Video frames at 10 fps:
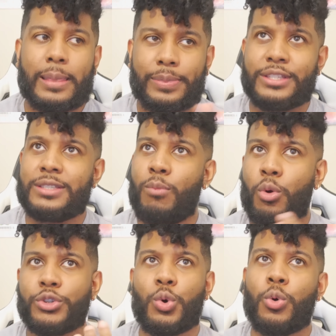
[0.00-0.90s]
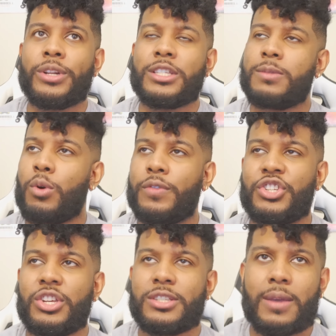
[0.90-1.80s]
This is more Tory. This is more of a
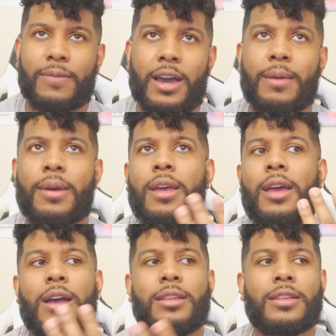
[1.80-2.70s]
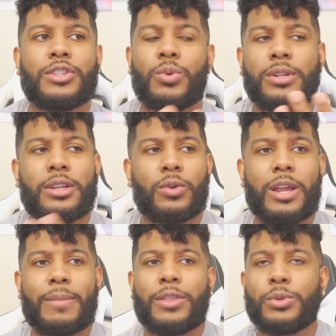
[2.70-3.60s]
Chick's Tape vibe. I thought that Tory did
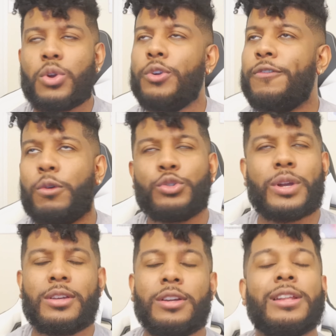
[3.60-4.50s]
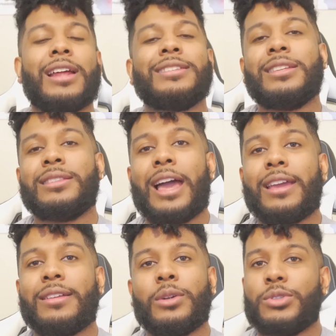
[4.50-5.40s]
great, man. There was only 4 tracks on here that I didn't
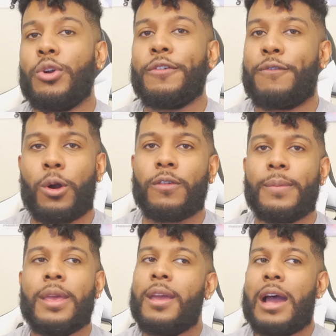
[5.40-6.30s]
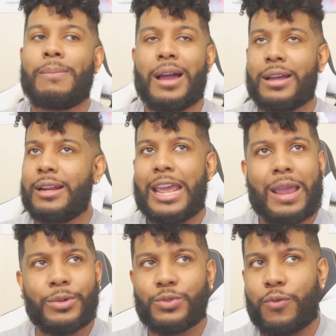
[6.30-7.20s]
like. There was only 4 of them. I'm not going to
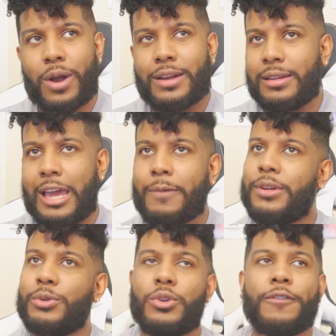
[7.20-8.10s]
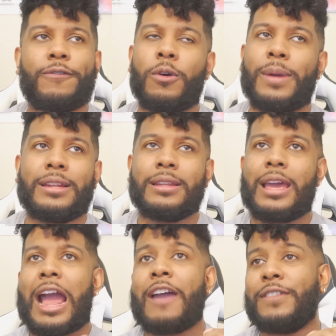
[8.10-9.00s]
name which 4 I didn't like, but there was only 4 of them I didn't
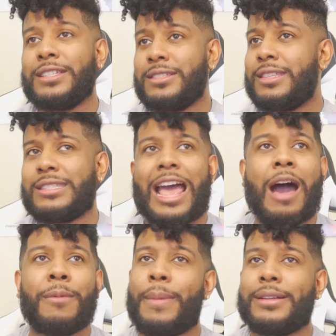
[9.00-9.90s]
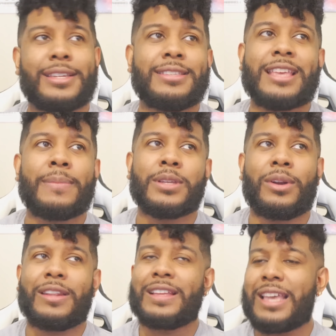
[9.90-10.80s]
like. I've listened to this album about 10 times
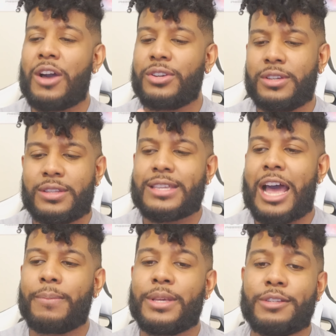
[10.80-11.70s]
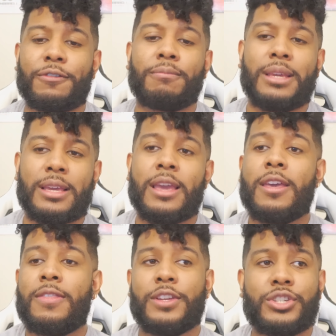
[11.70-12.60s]
already. That's how good this album is for me
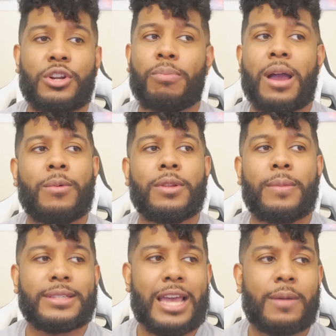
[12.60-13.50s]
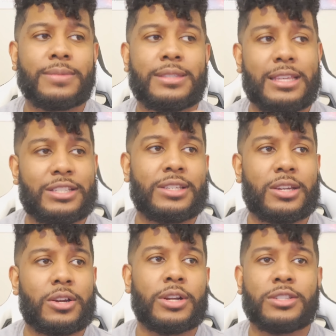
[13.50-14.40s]
this year. Probably one of the best albums this
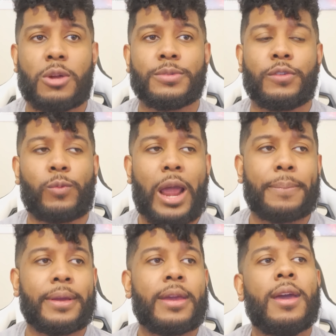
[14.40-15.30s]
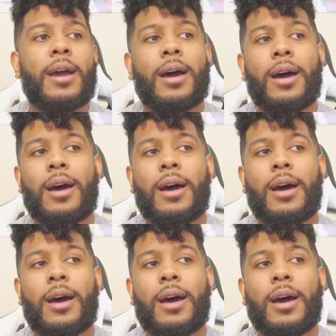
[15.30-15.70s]
year in terms of rapping. If